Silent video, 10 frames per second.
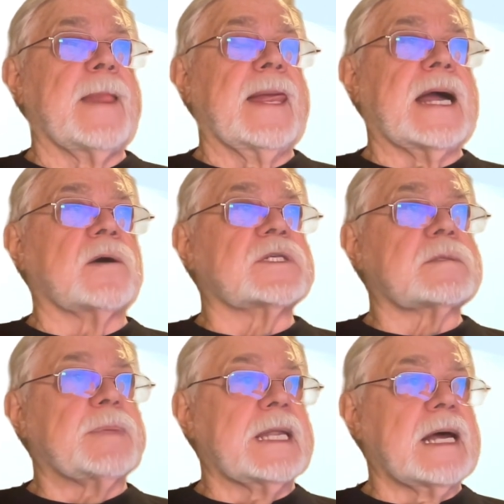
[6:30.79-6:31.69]
how it's
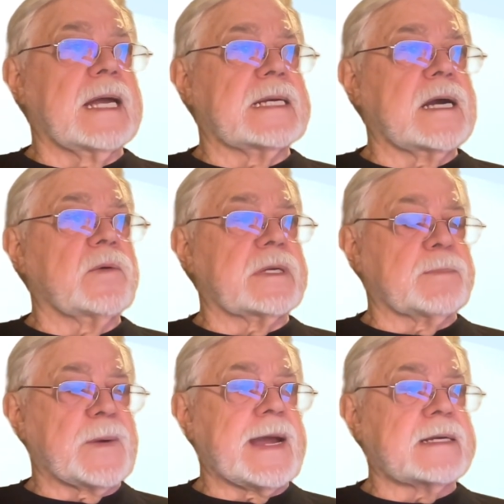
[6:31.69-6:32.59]
applied, how we can
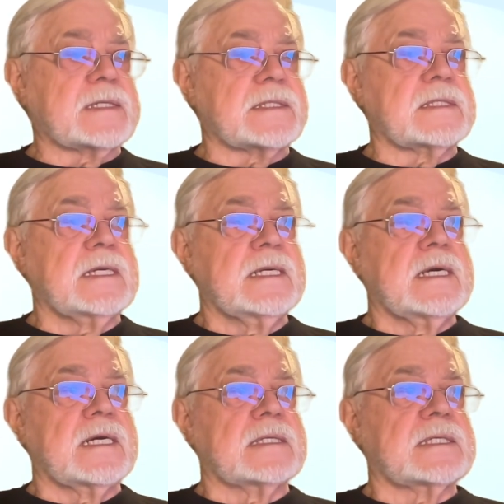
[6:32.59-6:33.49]
practice
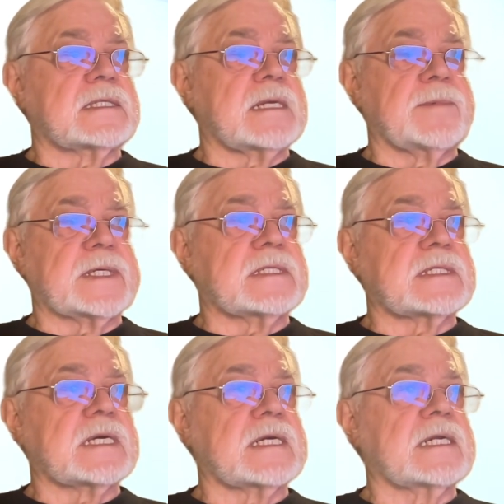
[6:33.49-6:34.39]
systemic
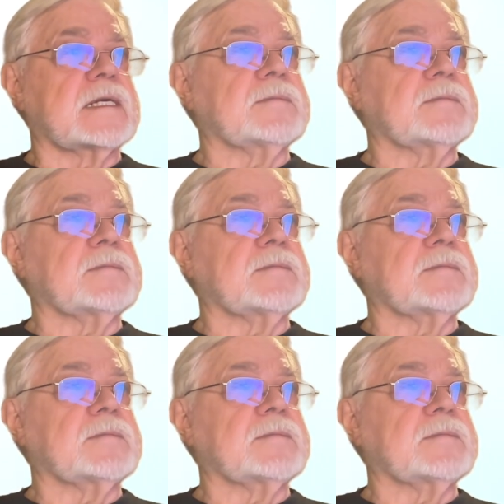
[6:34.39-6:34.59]
designing.